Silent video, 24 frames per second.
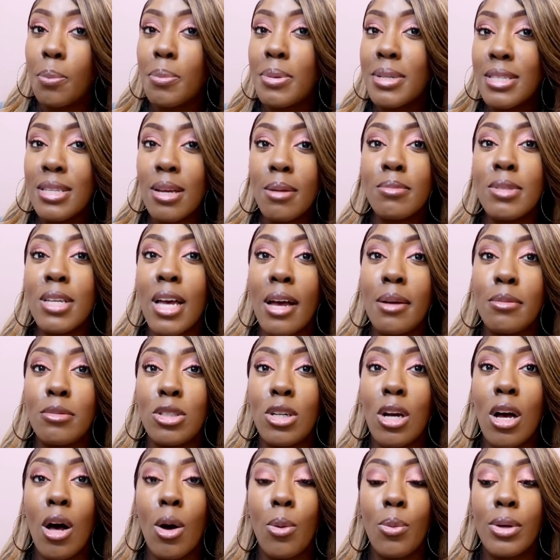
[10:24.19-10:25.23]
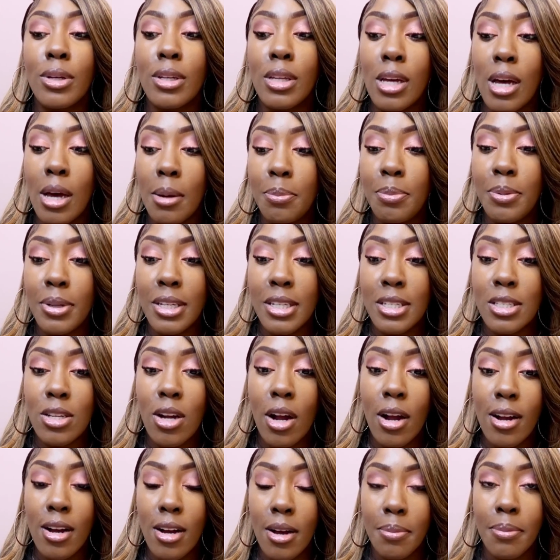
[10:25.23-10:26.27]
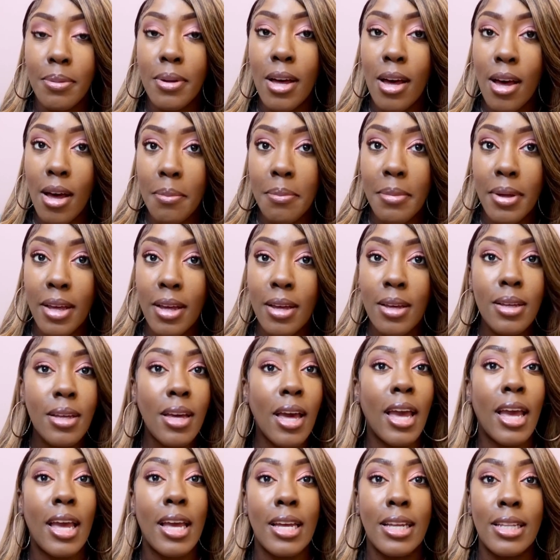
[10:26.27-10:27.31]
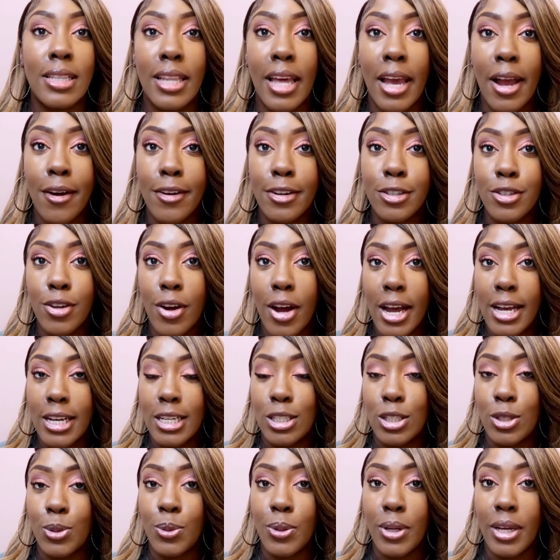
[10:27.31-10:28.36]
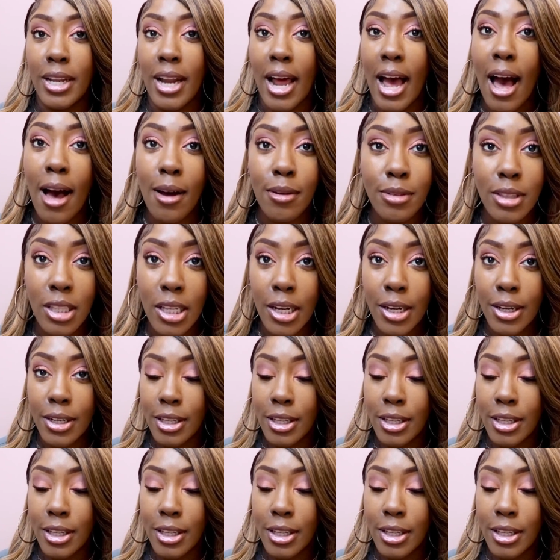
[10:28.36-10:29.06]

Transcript: But sometimes, y'all, when companies are upcoming and they are trying to get out there,